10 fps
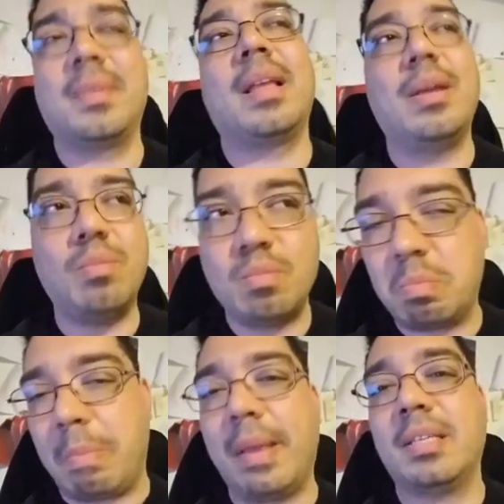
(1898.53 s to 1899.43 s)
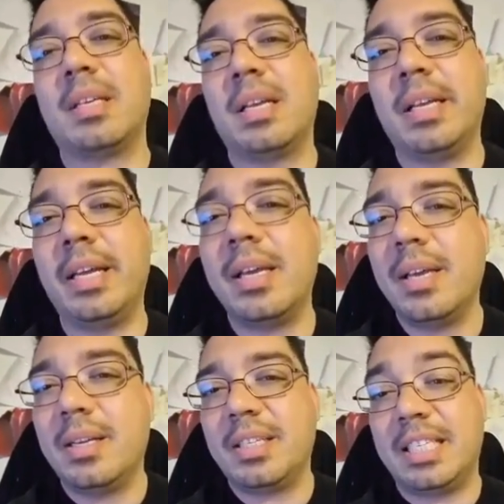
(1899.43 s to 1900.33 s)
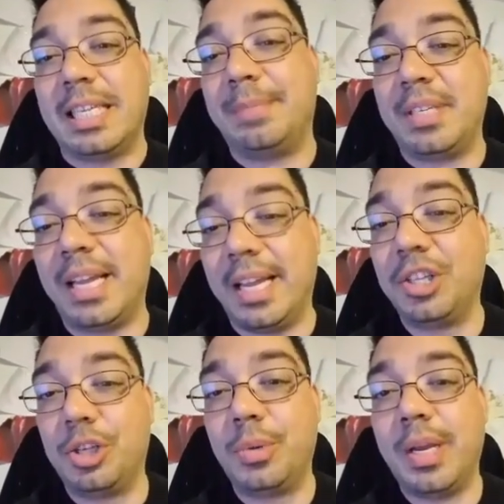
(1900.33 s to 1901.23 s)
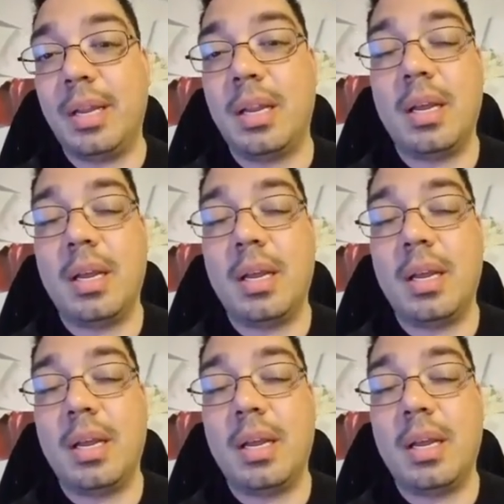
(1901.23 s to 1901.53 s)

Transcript: it basically seeps into it,